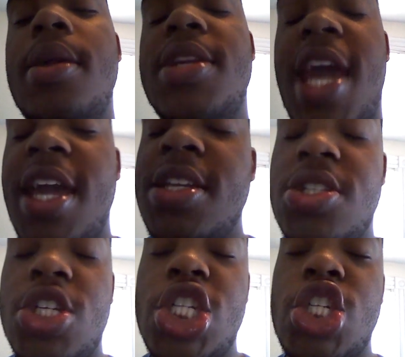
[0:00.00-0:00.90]
That
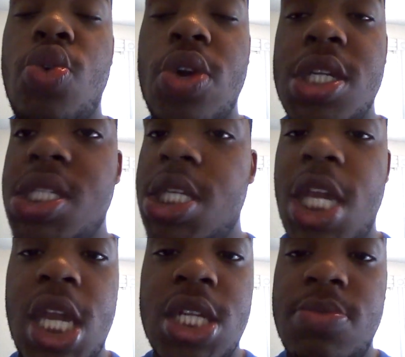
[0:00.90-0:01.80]
is the shortest
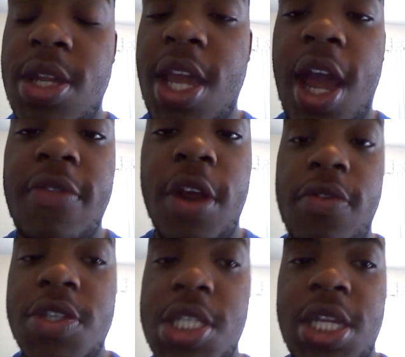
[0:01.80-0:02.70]
engagement I've
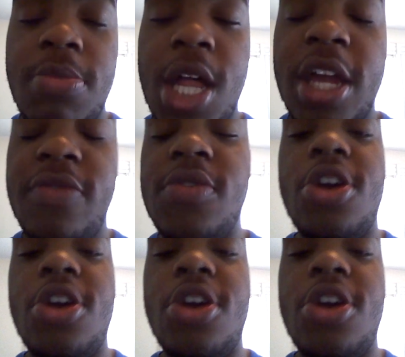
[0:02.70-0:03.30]
ever seen in my life.